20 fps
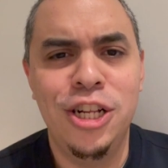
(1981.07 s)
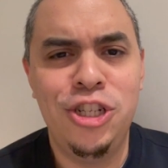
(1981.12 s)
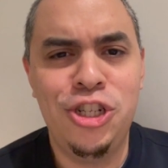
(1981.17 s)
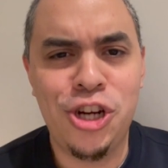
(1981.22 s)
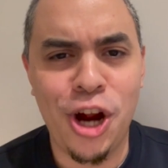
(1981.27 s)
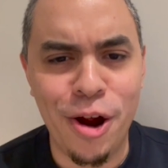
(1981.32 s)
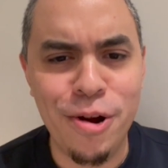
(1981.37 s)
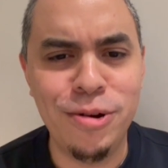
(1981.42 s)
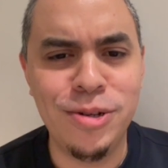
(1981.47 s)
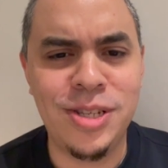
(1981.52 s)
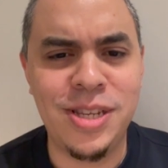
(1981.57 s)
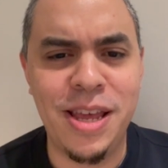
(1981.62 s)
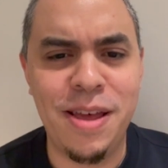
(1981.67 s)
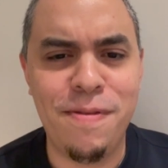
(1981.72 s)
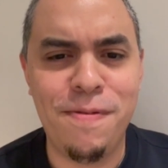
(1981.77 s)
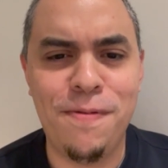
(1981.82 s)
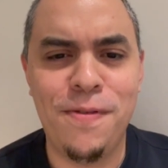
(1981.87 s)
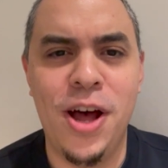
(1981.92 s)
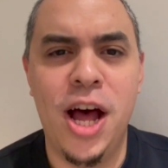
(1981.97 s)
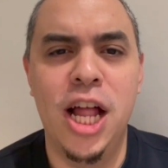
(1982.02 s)

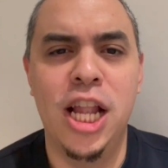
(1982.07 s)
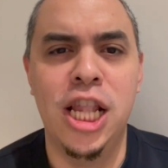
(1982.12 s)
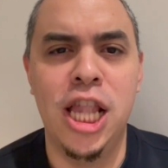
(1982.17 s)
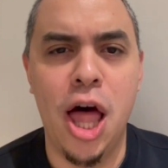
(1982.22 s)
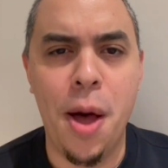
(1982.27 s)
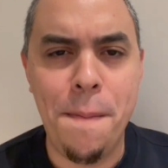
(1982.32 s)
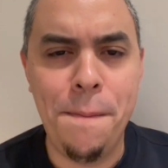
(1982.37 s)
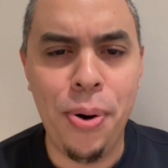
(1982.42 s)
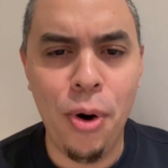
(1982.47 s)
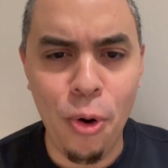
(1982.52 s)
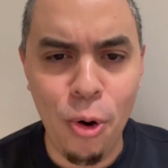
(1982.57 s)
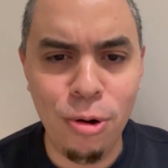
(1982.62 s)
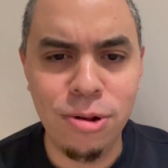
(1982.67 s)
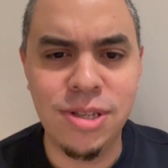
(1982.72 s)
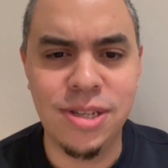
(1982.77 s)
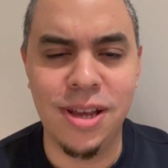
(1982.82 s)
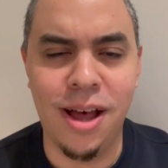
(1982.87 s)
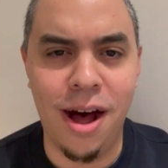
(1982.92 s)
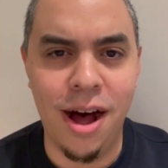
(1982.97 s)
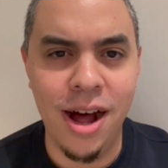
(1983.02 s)
Joseph
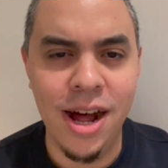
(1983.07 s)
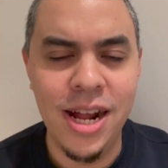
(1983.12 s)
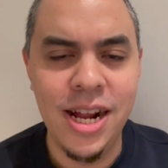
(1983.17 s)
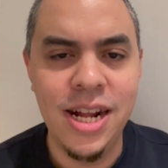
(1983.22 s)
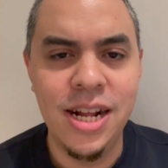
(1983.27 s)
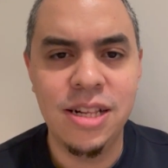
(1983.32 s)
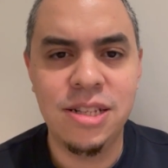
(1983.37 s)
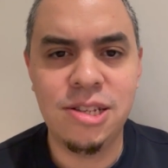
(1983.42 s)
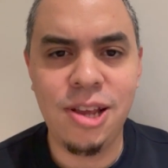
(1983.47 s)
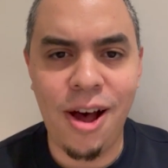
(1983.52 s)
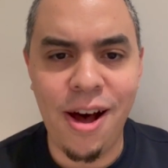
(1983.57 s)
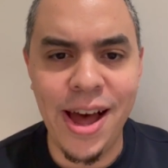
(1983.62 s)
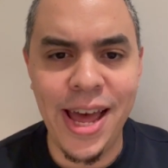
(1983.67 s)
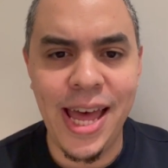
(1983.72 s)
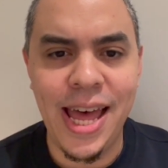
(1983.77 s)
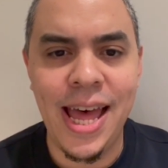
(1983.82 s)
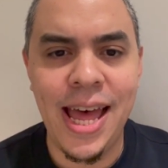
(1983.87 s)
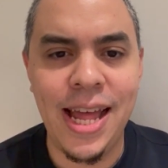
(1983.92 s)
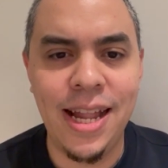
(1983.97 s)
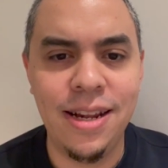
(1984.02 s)
Laporta,
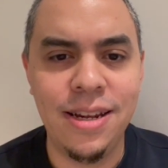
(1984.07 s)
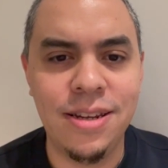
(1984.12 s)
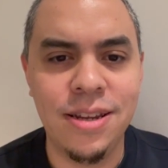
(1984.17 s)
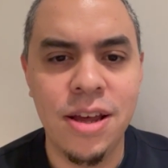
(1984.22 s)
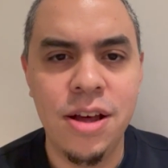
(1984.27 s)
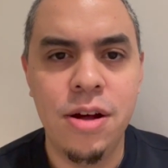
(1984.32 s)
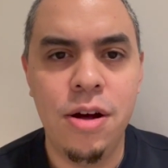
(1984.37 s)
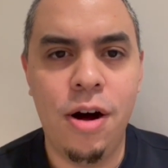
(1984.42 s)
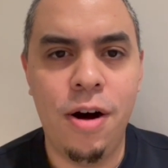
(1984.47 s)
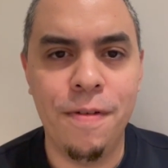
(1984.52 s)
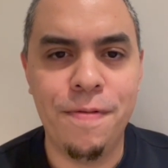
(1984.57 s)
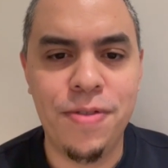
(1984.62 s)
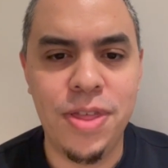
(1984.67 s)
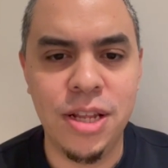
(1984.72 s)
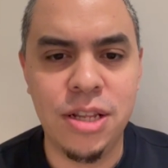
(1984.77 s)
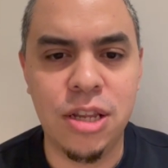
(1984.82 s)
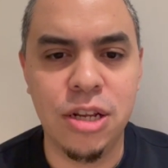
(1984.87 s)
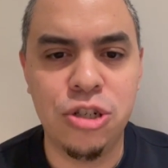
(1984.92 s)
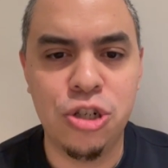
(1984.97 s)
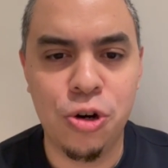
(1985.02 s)
tight end of the
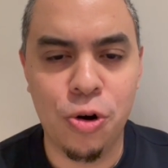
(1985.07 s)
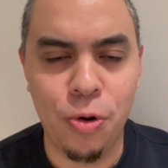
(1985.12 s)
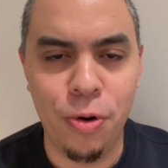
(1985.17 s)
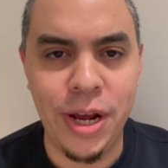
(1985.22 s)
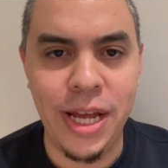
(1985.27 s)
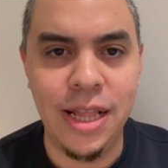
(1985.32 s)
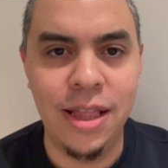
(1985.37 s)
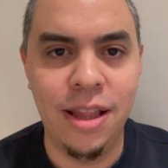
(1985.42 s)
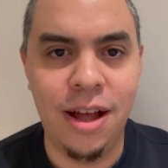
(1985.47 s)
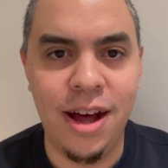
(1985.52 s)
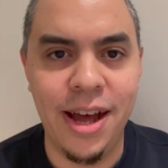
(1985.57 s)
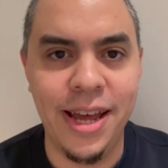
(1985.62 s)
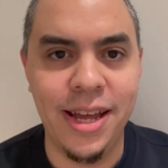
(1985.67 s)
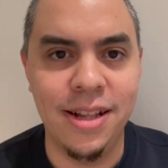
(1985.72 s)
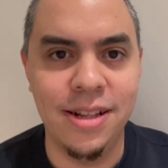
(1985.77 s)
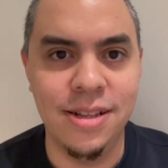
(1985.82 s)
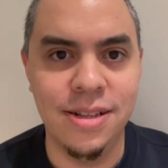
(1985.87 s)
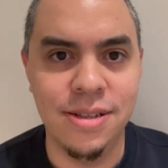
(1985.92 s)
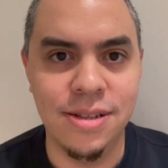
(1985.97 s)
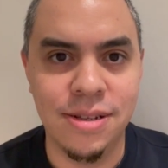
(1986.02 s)
Detroit
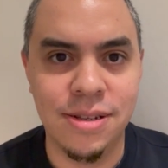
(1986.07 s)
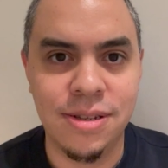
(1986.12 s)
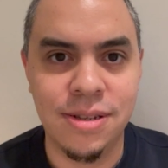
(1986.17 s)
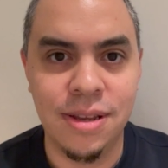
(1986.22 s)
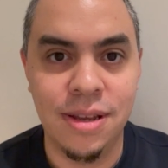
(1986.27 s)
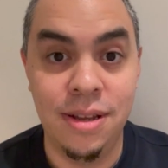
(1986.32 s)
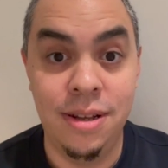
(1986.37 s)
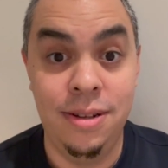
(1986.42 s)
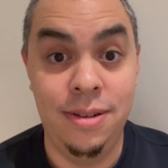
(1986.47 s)
Lions.